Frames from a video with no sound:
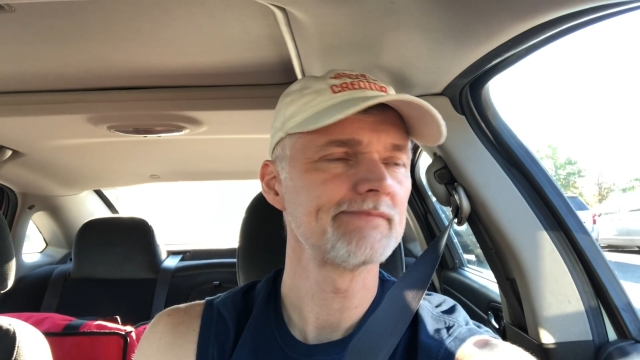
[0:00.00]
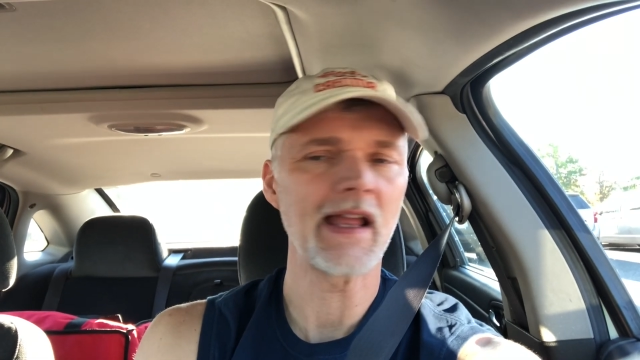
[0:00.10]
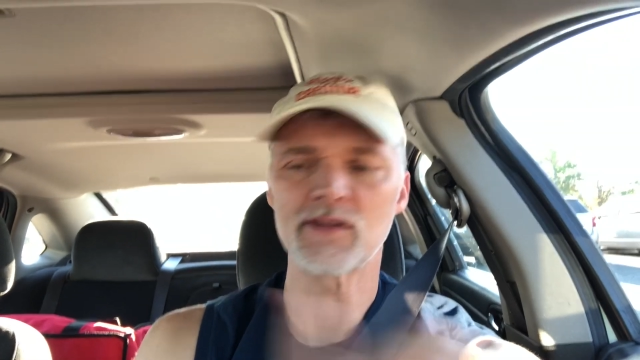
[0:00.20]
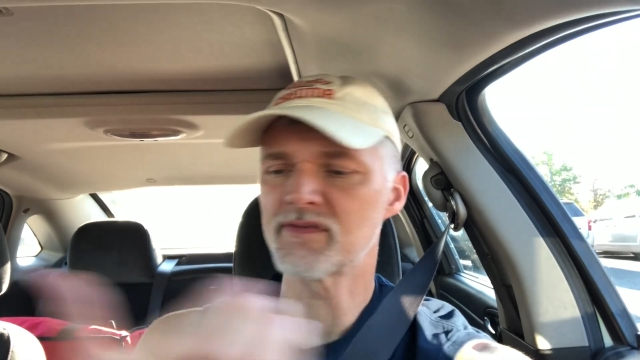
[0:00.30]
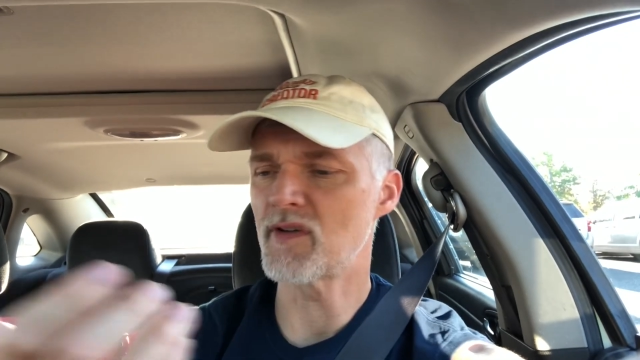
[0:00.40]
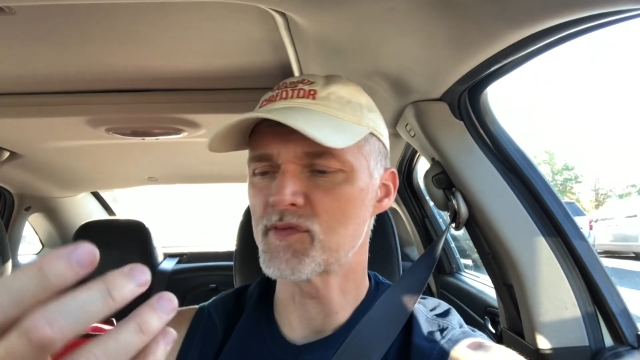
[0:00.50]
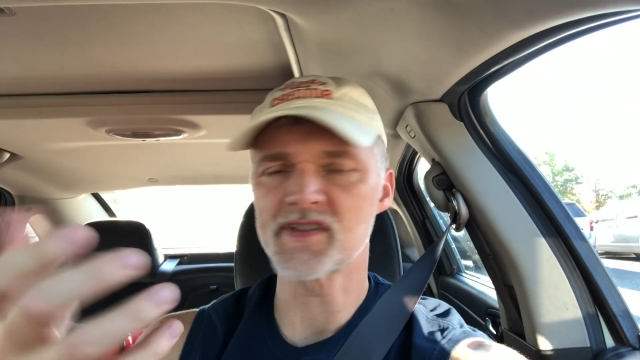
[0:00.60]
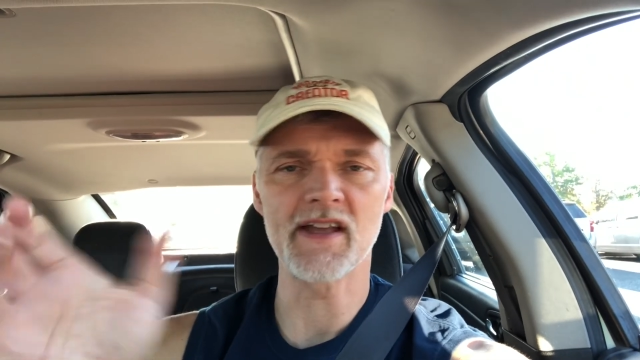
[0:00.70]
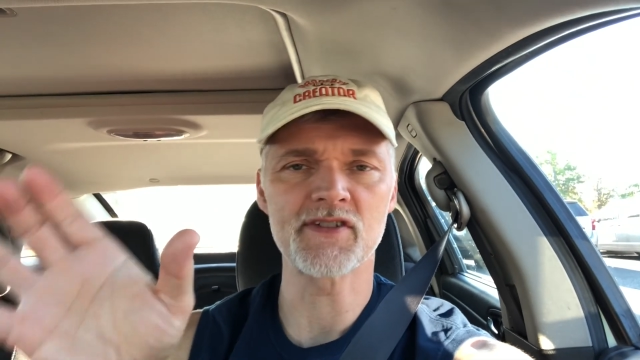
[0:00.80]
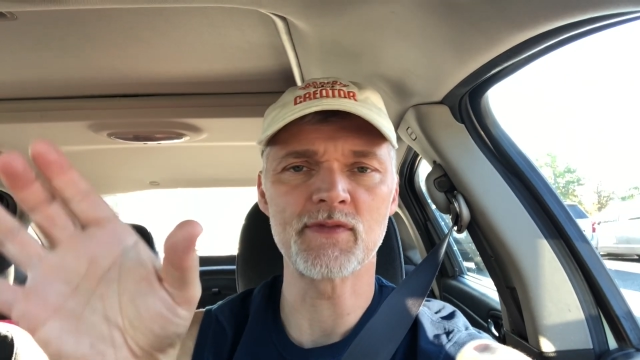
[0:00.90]
got their phones
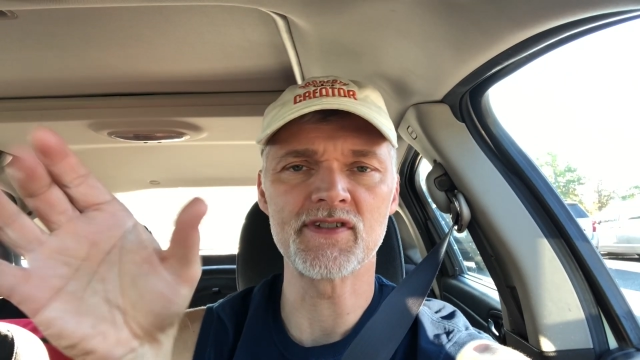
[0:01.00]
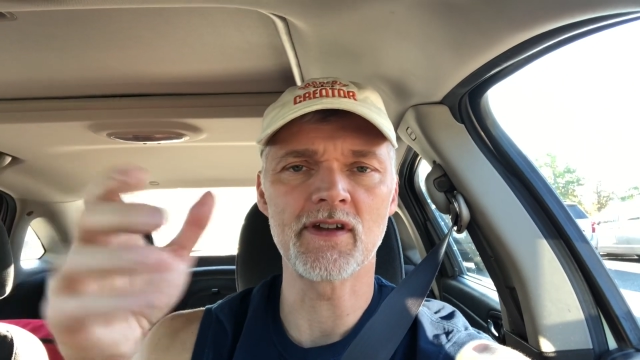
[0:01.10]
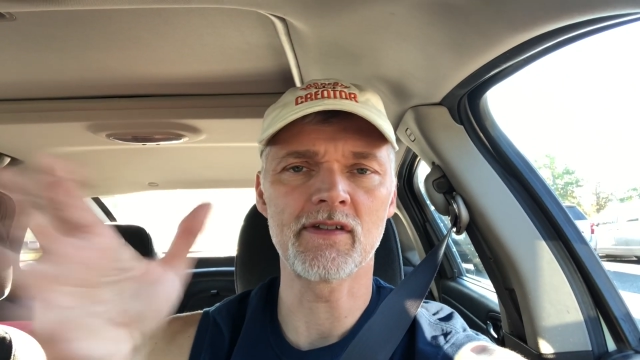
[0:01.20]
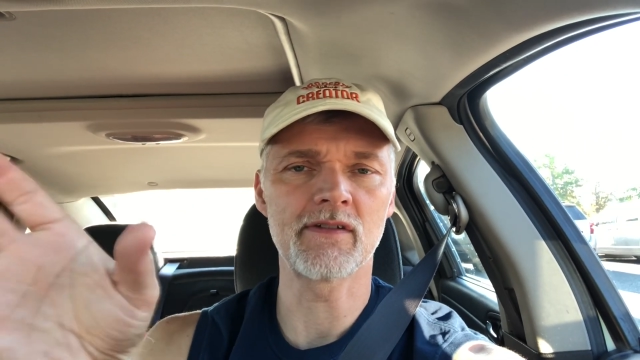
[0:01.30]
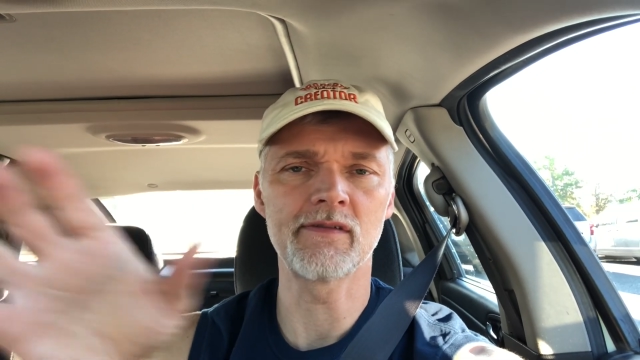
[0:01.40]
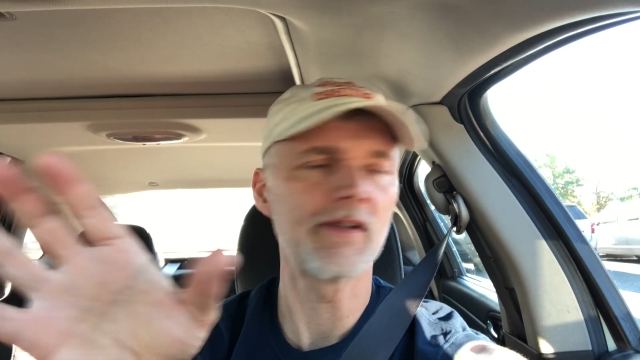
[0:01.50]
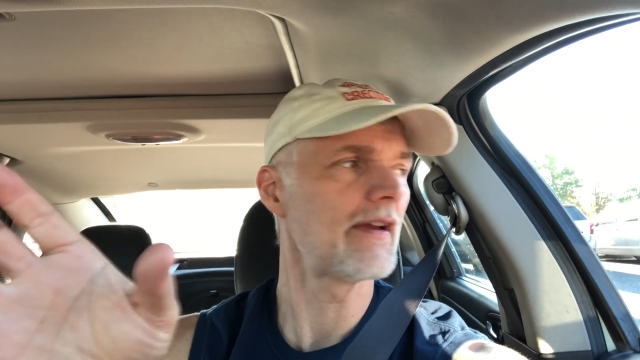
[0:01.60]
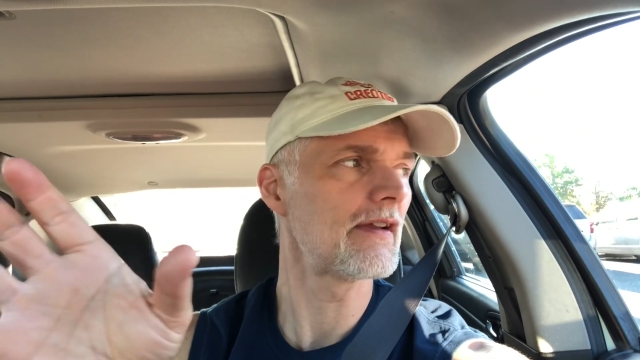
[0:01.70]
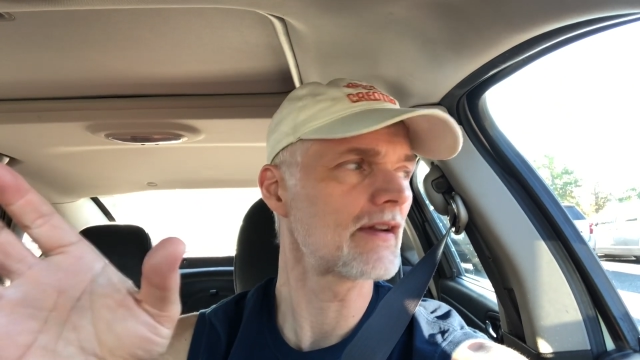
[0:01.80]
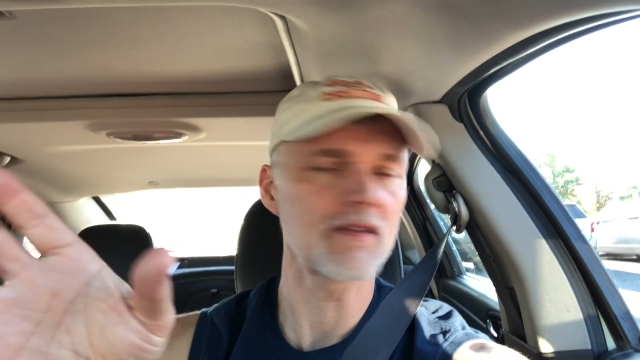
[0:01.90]
next to each other and,
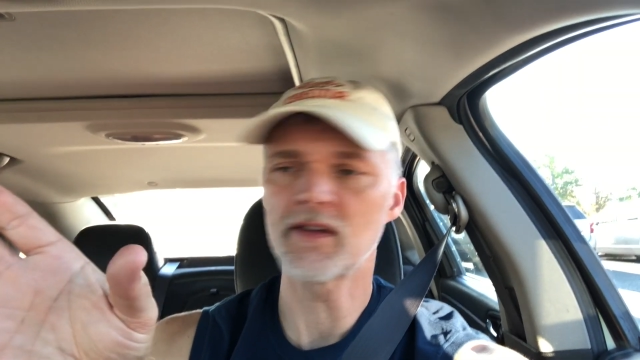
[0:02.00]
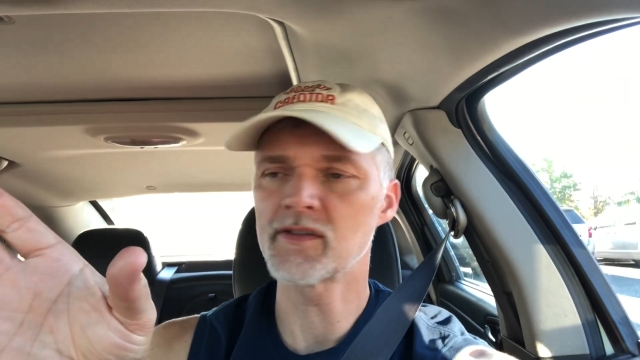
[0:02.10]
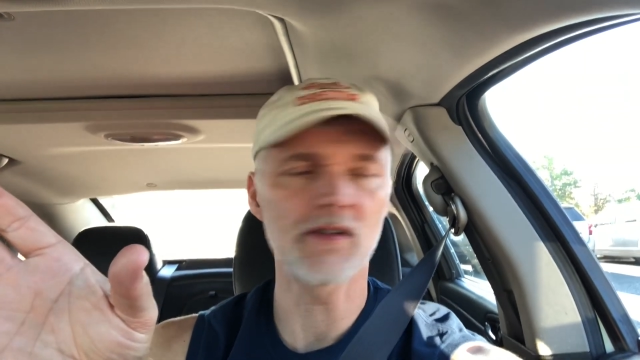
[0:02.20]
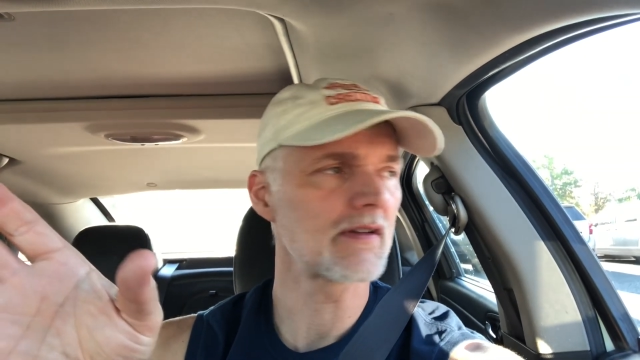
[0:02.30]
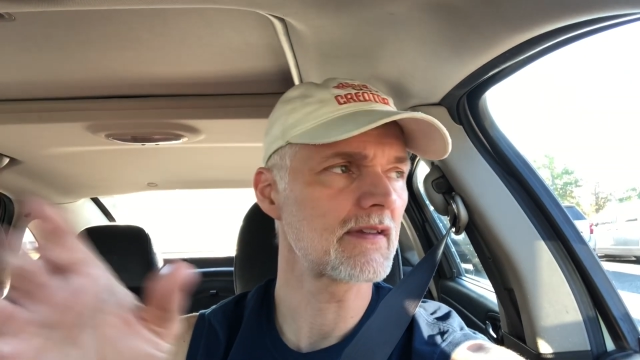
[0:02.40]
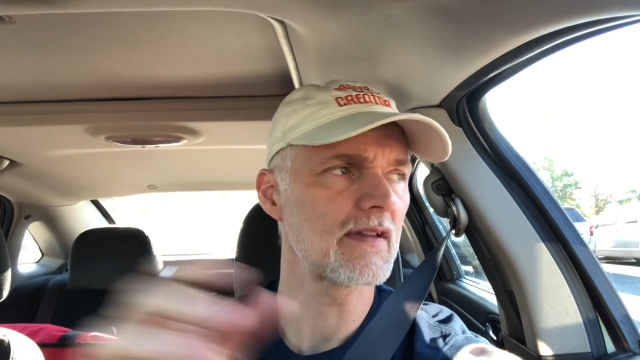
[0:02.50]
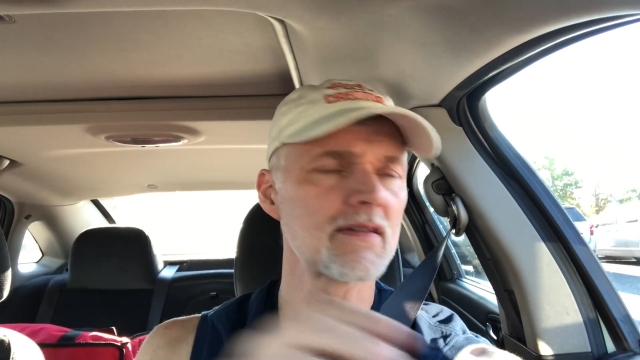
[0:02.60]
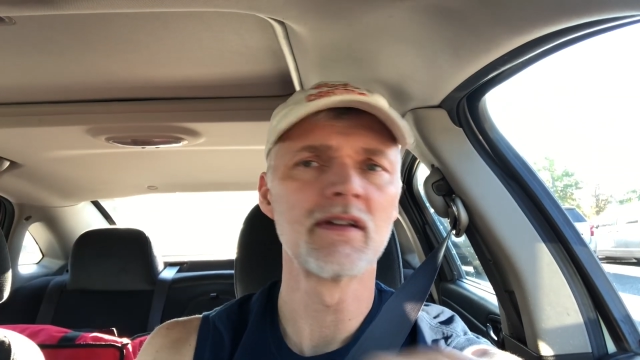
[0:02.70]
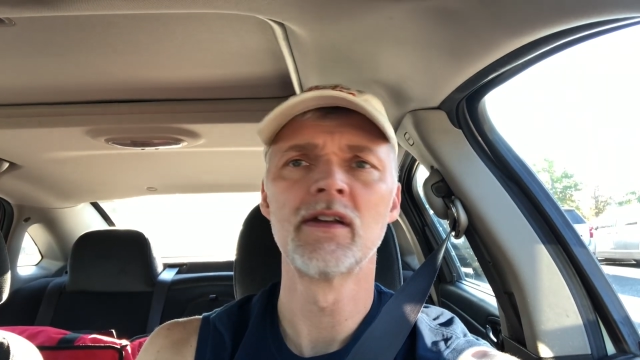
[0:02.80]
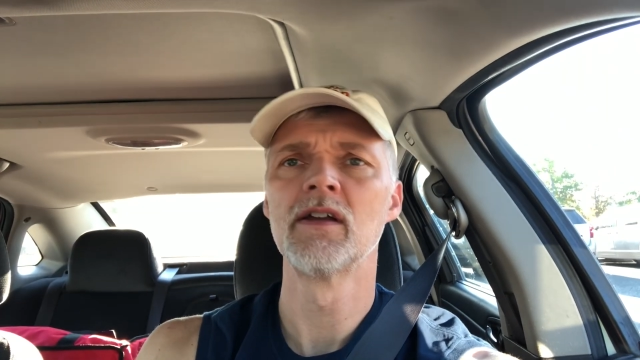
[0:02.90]
hey, look at this, look at
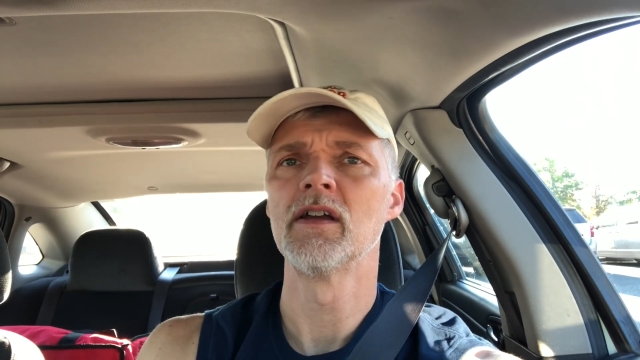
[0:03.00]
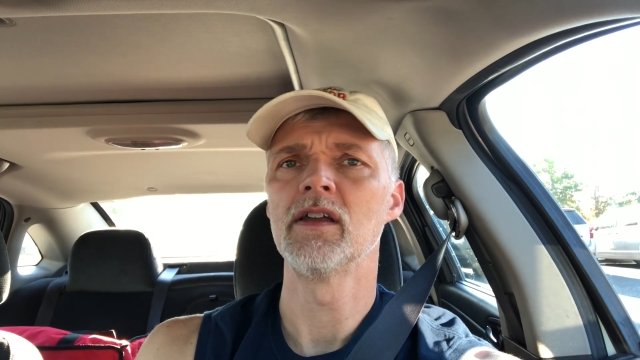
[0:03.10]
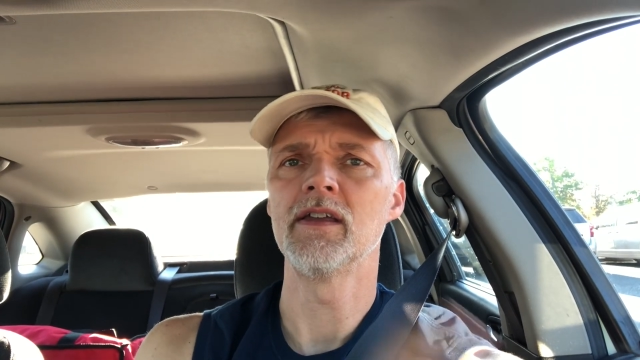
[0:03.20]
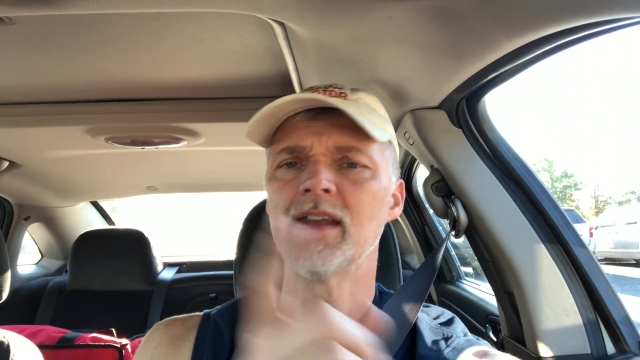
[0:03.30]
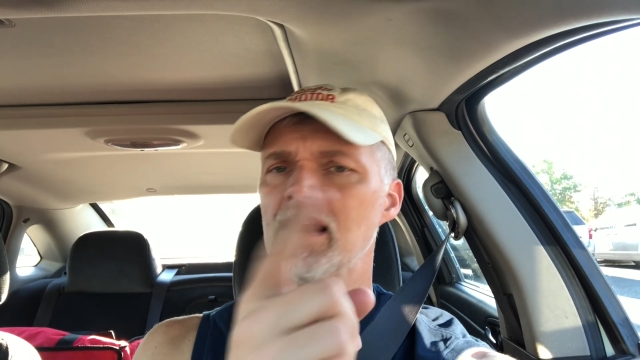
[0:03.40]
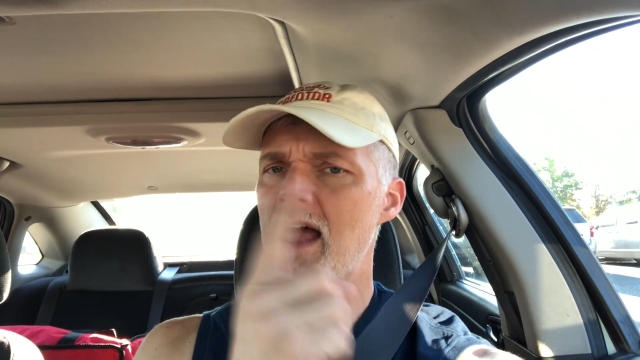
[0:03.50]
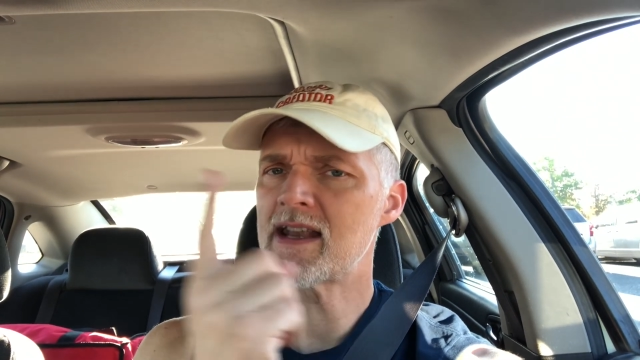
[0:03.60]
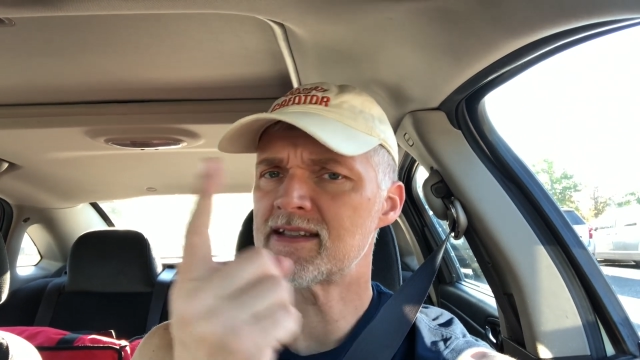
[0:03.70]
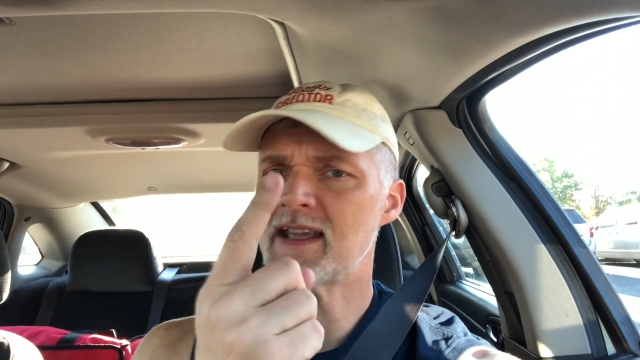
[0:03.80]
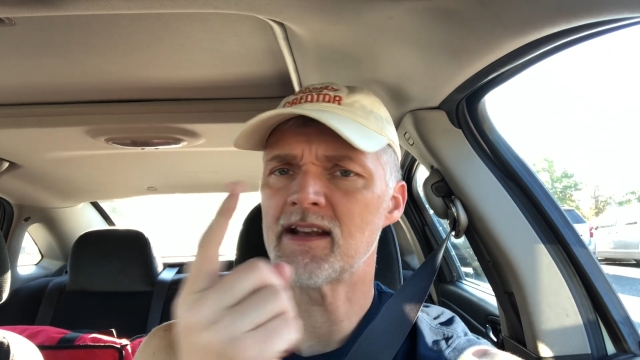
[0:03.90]
this. You need a
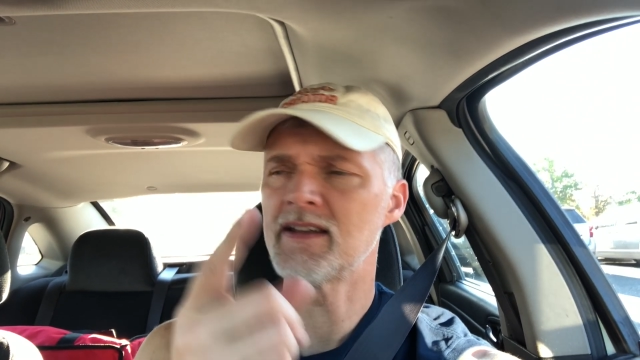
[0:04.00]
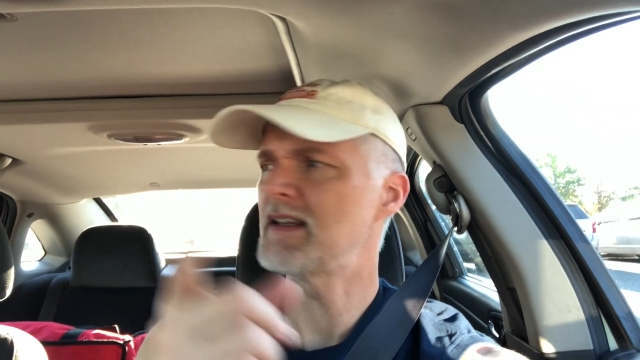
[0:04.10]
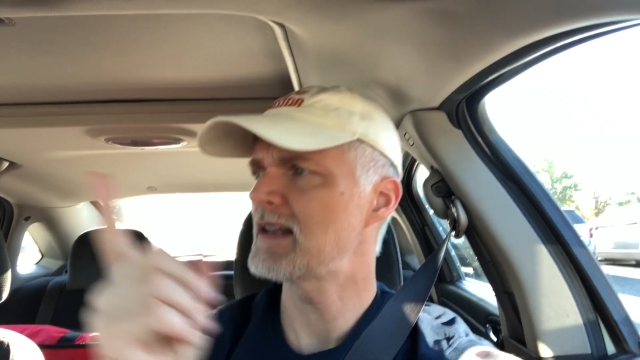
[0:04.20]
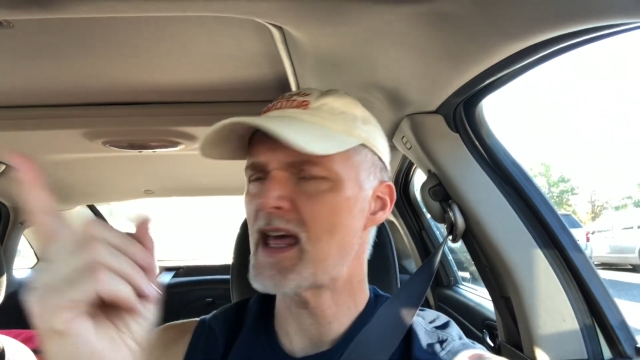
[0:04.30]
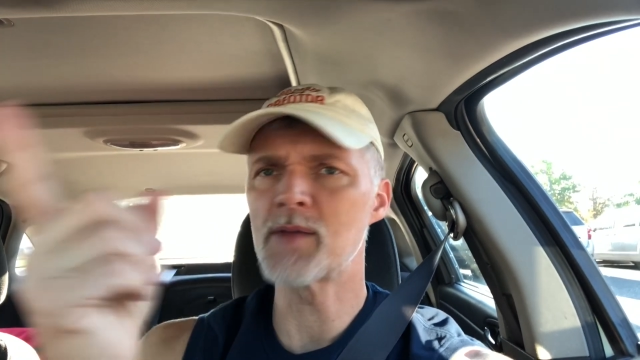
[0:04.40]
lot of data. You need a lot of